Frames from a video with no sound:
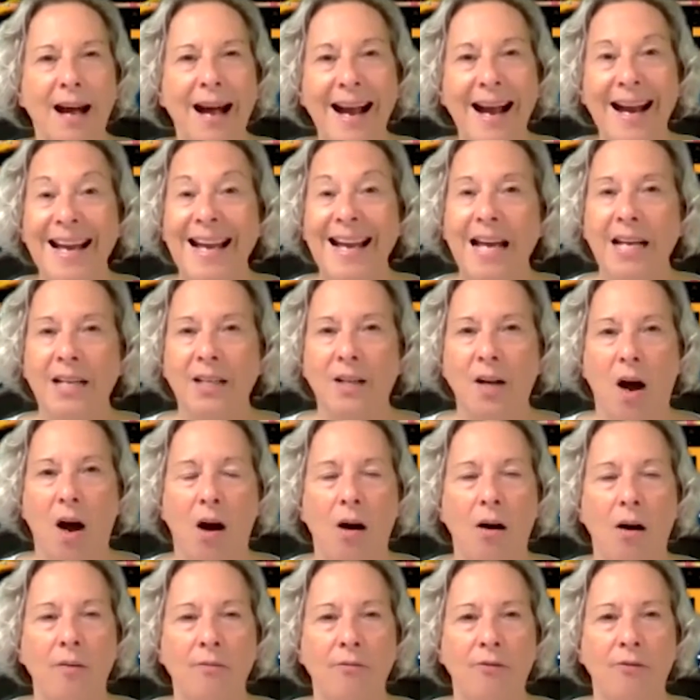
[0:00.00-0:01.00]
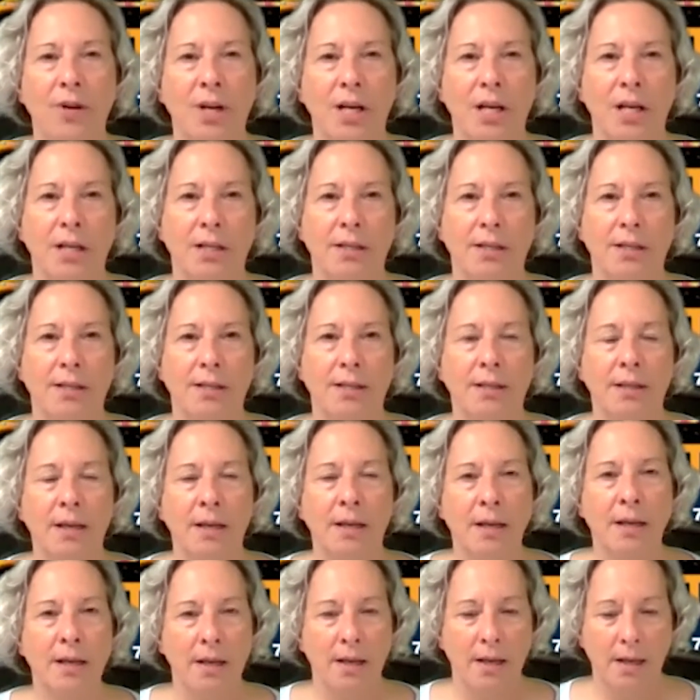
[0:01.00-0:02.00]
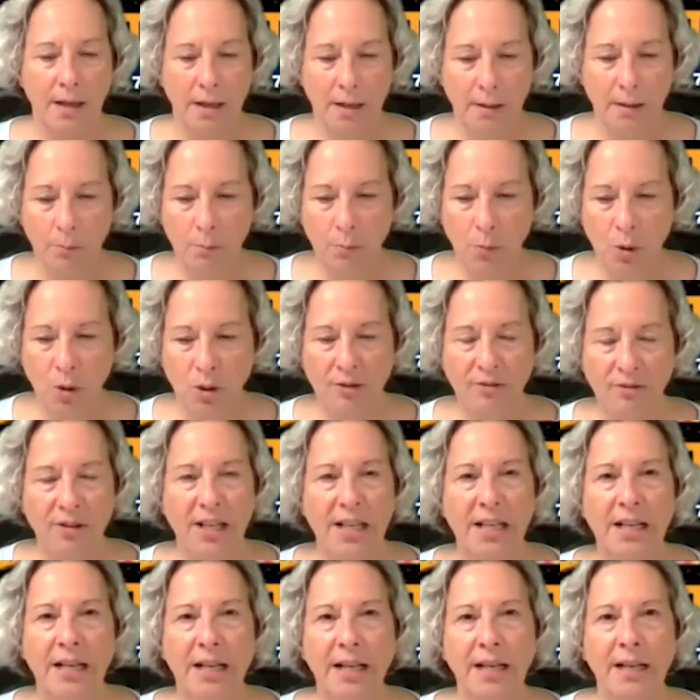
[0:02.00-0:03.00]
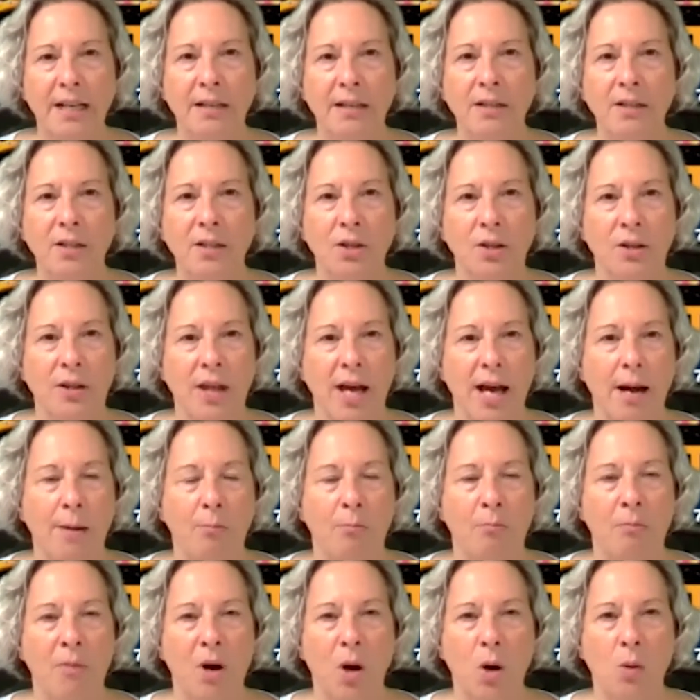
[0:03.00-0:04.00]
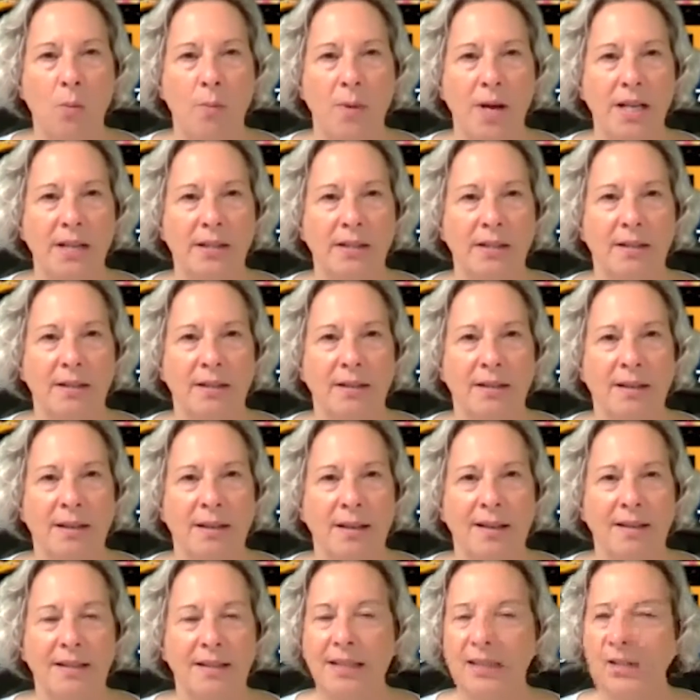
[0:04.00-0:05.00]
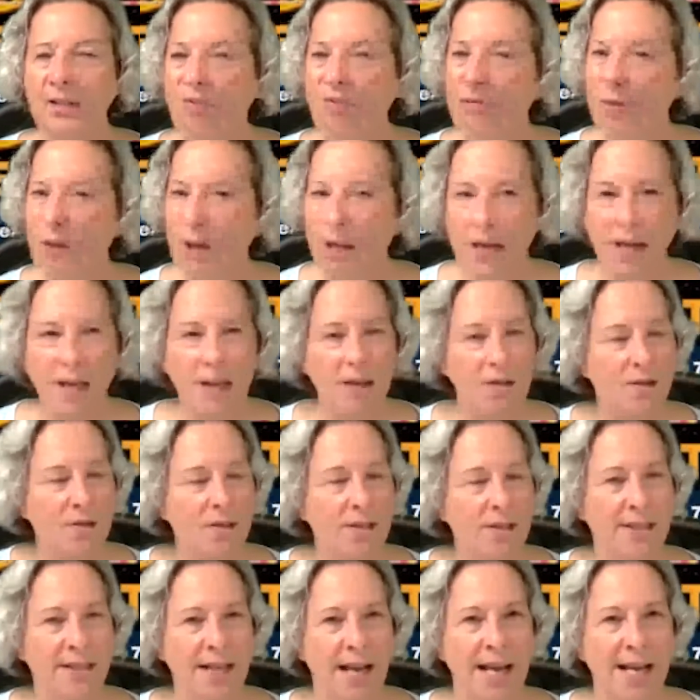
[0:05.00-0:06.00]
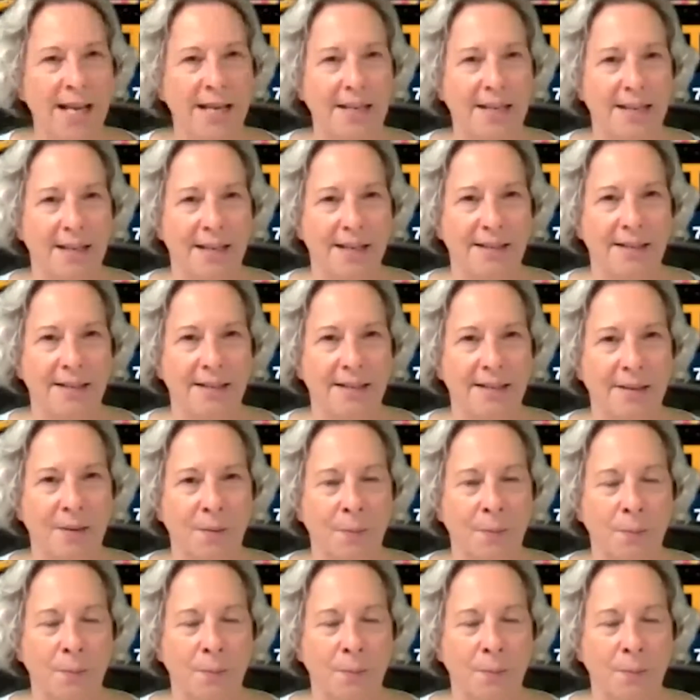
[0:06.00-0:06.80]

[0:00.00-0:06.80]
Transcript: I had confidence in moving into that moment. I didn't fully understand it.